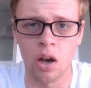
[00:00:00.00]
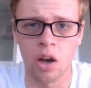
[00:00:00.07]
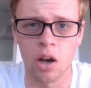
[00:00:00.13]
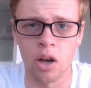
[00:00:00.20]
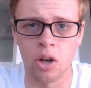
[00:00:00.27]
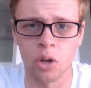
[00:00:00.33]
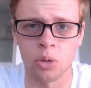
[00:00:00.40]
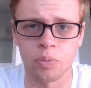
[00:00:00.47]

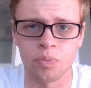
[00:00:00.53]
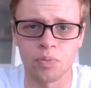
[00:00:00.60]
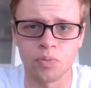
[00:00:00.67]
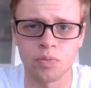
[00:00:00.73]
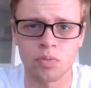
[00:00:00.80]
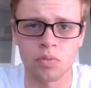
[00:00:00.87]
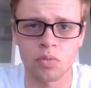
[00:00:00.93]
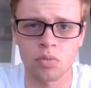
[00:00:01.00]

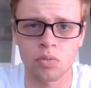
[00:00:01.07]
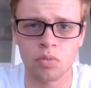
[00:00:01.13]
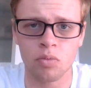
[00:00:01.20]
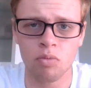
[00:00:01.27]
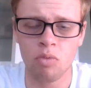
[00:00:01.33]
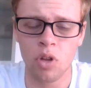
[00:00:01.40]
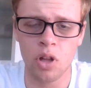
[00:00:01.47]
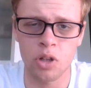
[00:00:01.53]

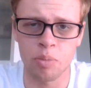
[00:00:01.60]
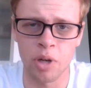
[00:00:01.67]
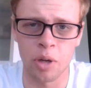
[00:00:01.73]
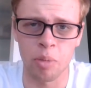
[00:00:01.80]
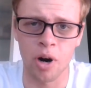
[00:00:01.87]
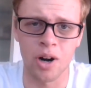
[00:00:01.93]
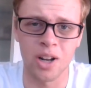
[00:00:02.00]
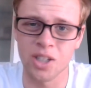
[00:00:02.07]
It's been
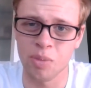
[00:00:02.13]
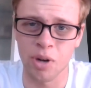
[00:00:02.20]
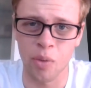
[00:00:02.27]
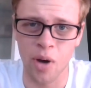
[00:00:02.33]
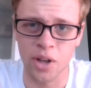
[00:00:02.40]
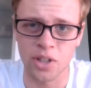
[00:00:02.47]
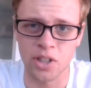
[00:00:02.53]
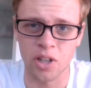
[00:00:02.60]
a
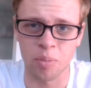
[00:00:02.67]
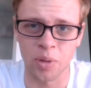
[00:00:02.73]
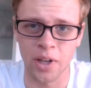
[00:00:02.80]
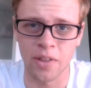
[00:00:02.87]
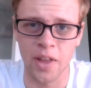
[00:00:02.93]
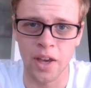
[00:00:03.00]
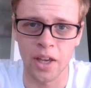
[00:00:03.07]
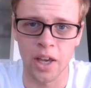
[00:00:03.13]
while since I
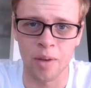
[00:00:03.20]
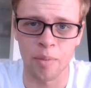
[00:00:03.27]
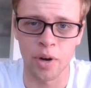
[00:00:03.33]
played that game,